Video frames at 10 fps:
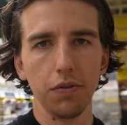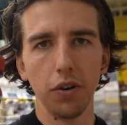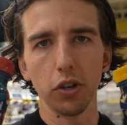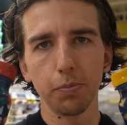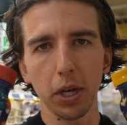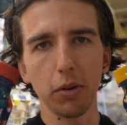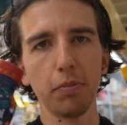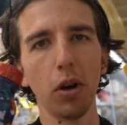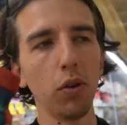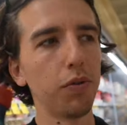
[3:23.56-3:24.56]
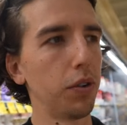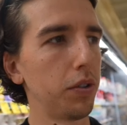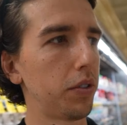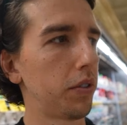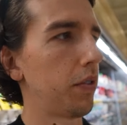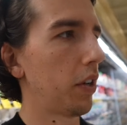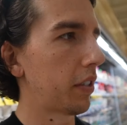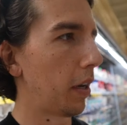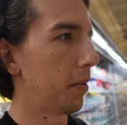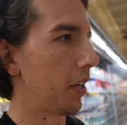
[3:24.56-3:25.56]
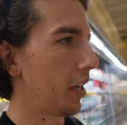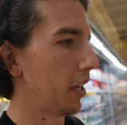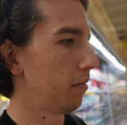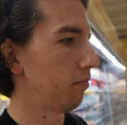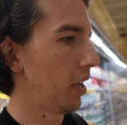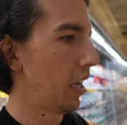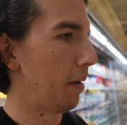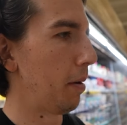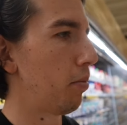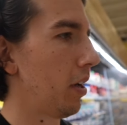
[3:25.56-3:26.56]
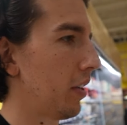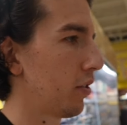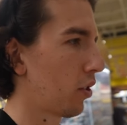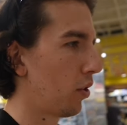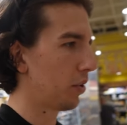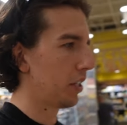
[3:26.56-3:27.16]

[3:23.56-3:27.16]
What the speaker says: First pickup from Whole Foods, first time being here. I'm impressed. Look at all